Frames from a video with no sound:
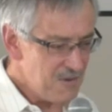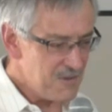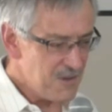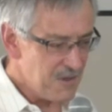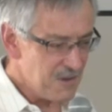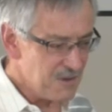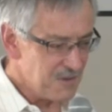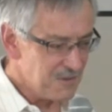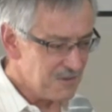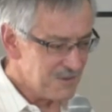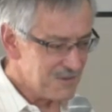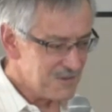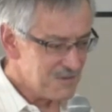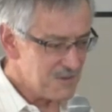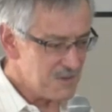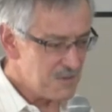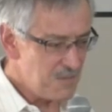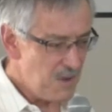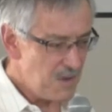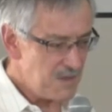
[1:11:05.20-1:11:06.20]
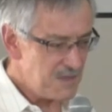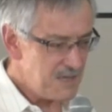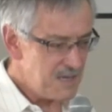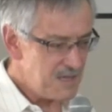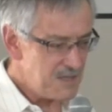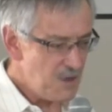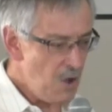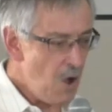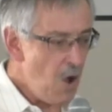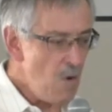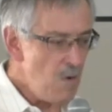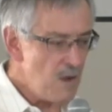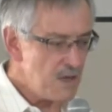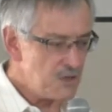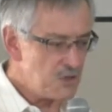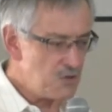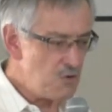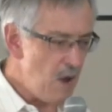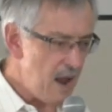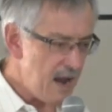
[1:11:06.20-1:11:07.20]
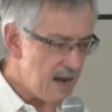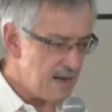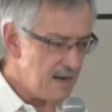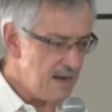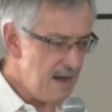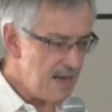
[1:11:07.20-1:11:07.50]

though,'s response is, oh, it's great,